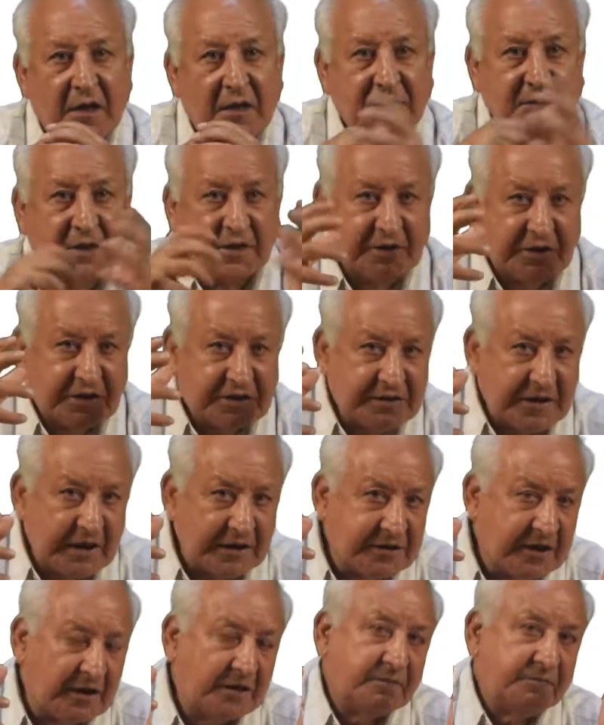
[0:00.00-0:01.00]
The
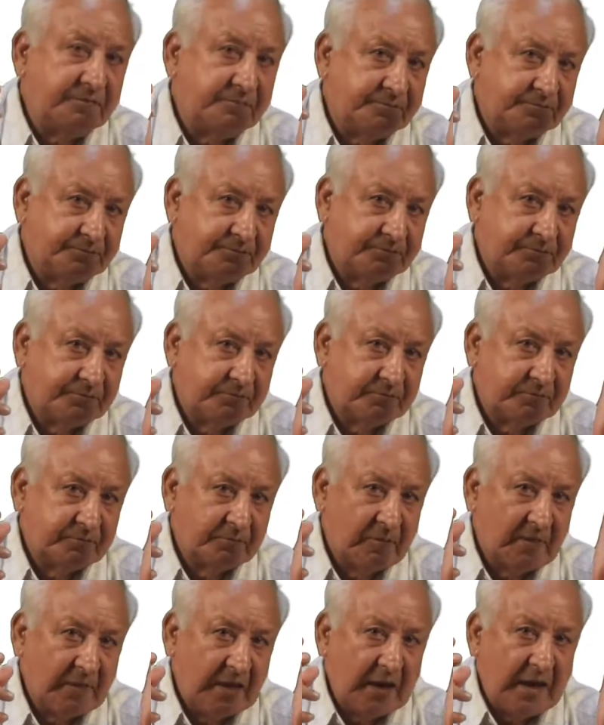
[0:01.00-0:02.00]
discussion
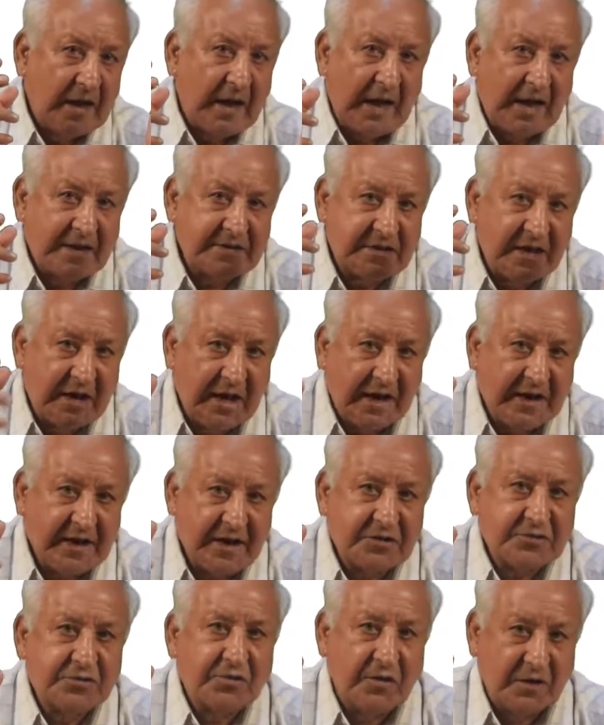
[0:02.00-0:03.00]
has led
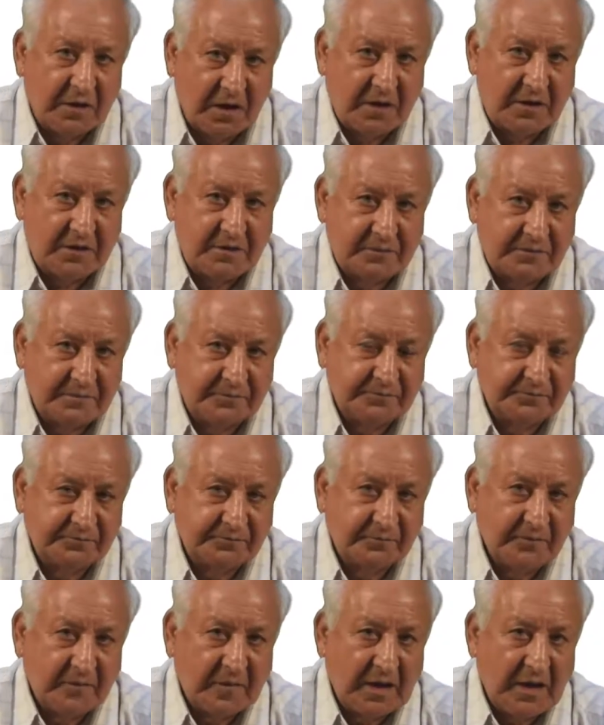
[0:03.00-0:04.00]
us to learn
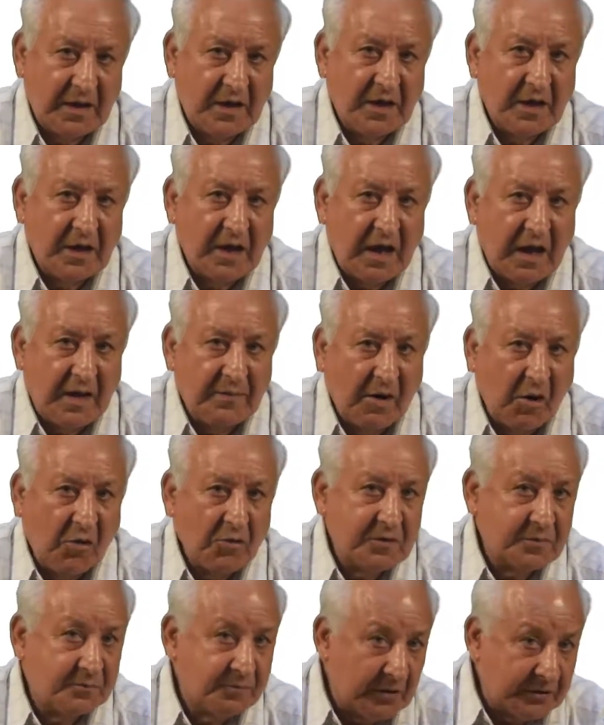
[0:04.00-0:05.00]

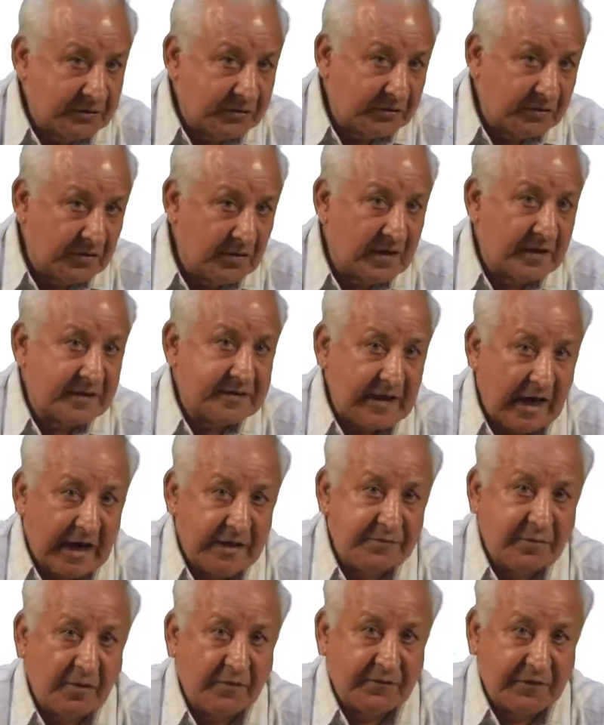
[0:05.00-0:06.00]
about particular
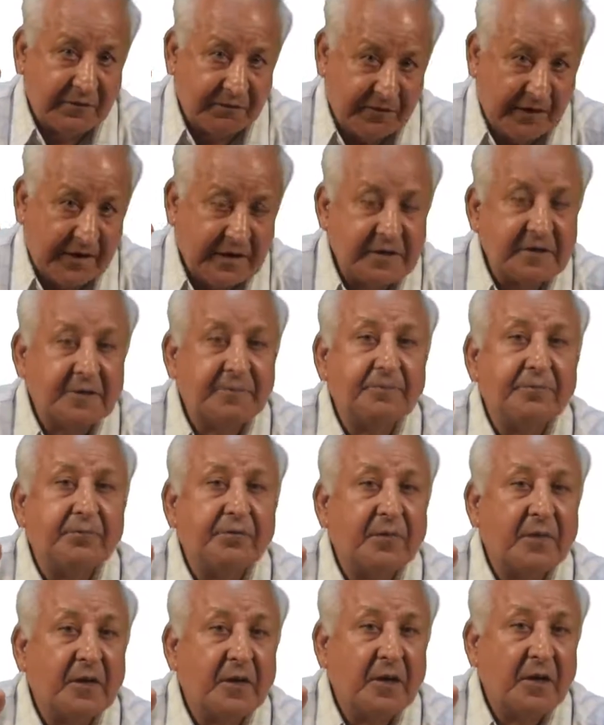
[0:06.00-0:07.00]
type of defect
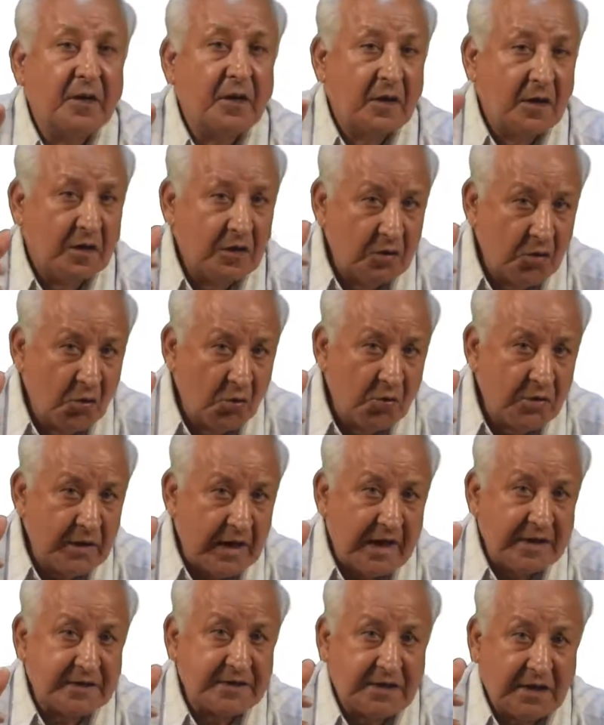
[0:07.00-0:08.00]
known
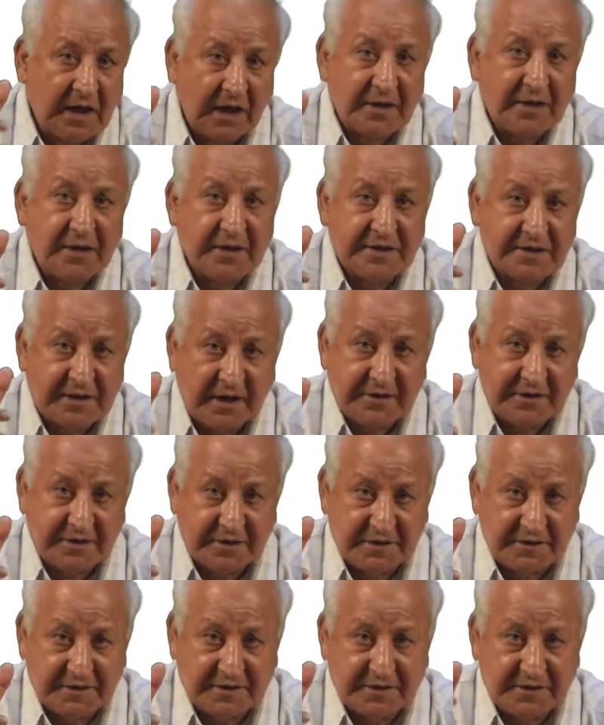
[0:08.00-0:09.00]
as color
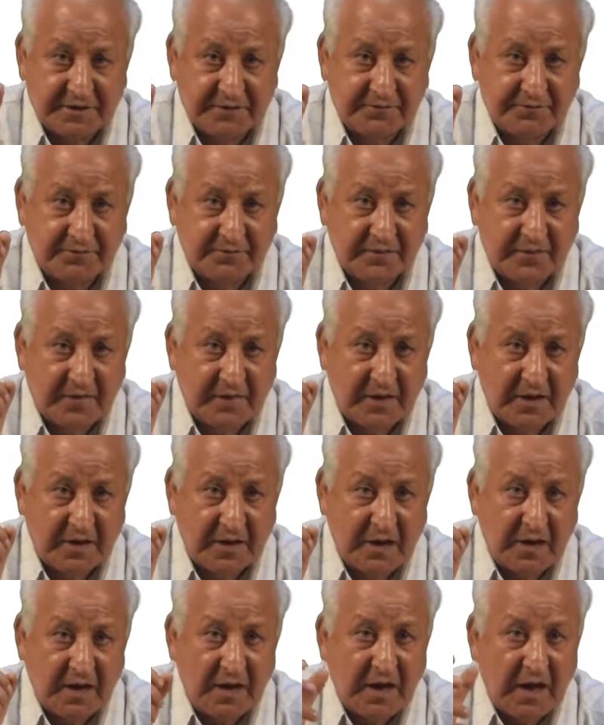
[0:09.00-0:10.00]
centers
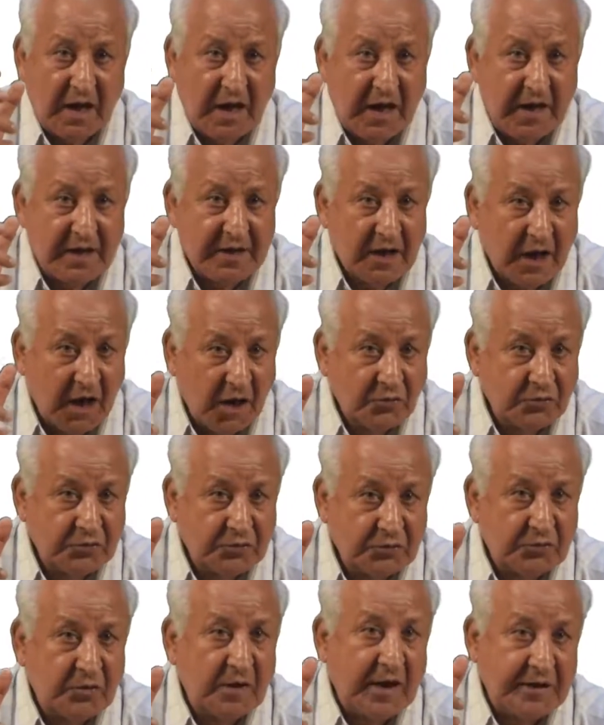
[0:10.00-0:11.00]
and how
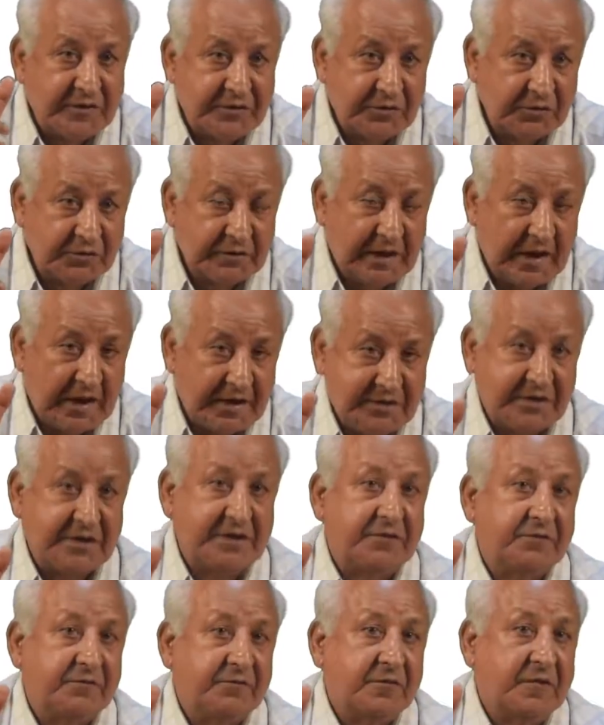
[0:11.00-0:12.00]
to
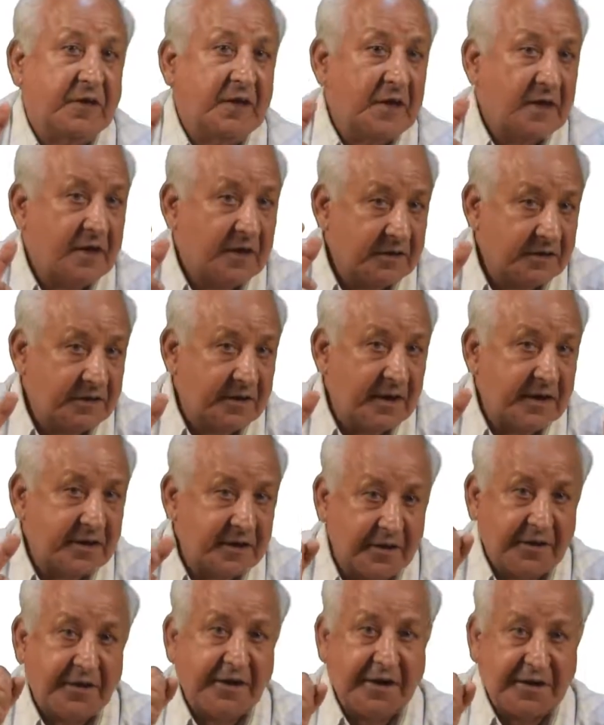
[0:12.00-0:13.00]
achieve their
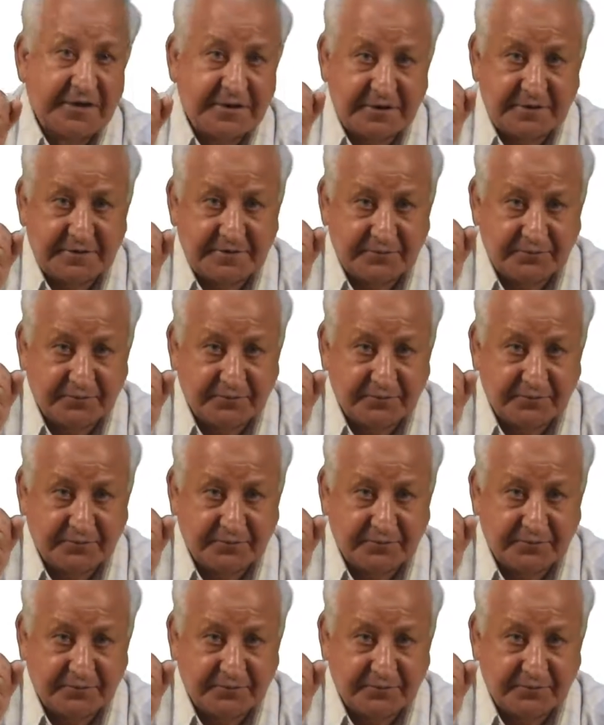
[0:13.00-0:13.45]
creation.